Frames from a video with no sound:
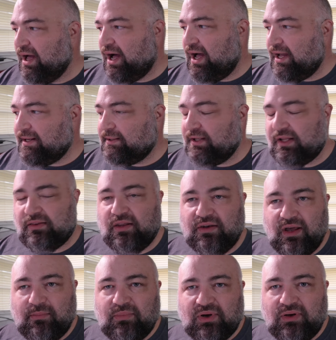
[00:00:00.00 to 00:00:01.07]
I clicked the
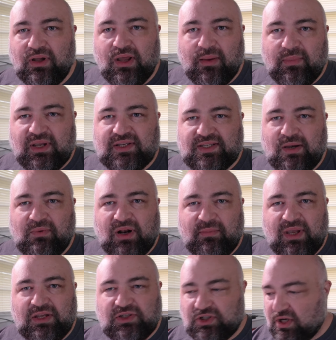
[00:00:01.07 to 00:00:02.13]
number because I want to
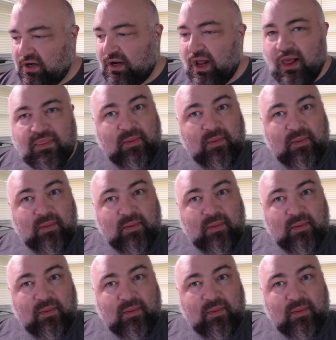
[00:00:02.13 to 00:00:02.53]
make sure